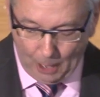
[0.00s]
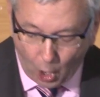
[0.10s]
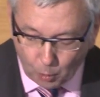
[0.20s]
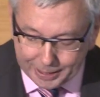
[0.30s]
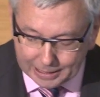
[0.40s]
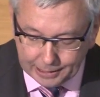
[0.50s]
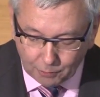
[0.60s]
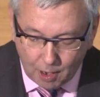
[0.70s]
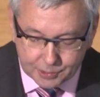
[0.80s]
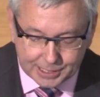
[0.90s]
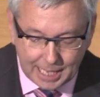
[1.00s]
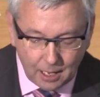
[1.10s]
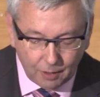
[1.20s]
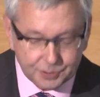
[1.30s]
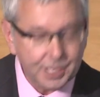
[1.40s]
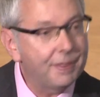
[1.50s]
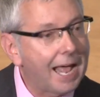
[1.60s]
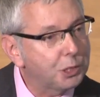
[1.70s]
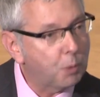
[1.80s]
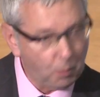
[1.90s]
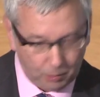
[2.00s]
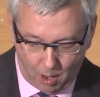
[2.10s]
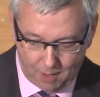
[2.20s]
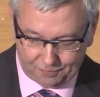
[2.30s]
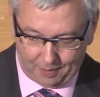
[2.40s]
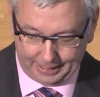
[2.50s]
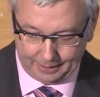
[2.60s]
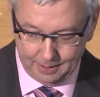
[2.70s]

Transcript: Are we clear ourselves that that's what we're offering?